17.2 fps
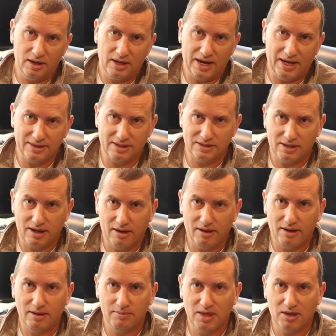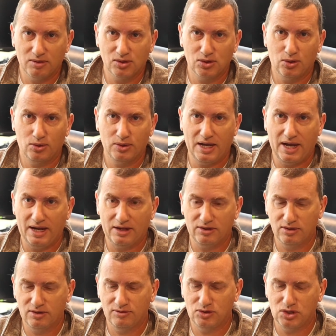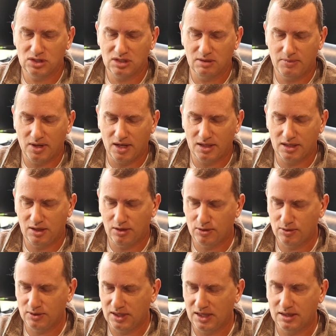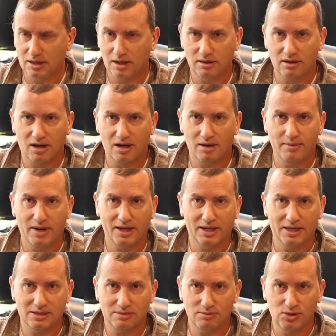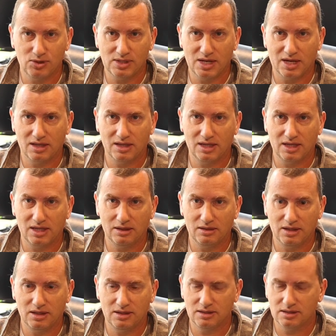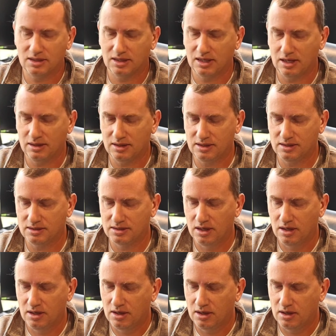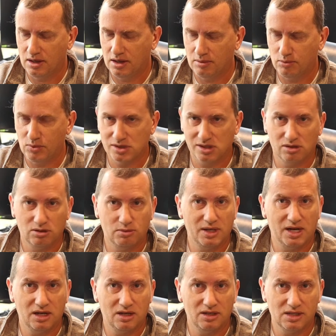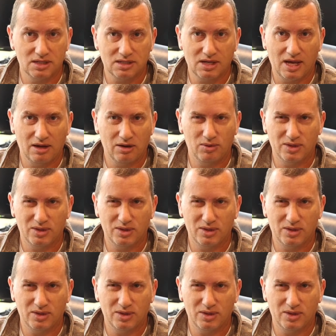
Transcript: at the time they were sold out of just a body only, and I thought I might get some use out of the kit lens, and the kit lens was a little bit at a discount.